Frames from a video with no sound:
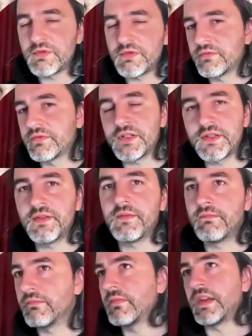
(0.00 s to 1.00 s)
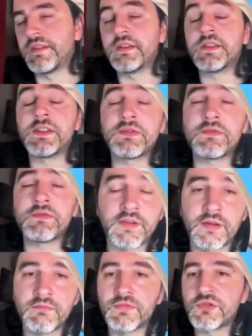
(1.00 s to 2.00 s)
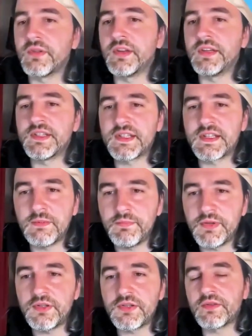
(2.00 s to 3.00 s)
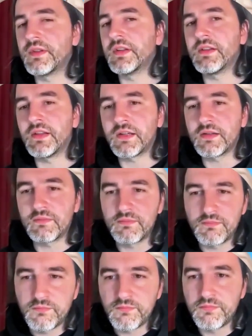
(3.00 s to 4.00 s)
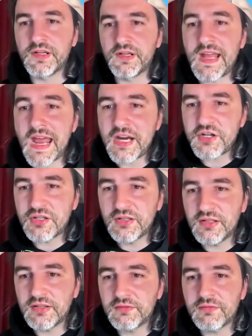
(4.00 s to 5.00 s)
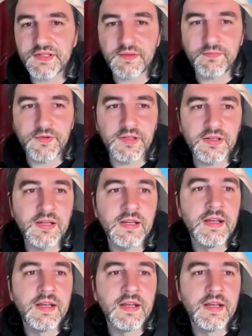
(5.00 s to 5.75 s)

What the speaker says: So and then instruct them. Should they skip it? Should they like put a dash in it or something?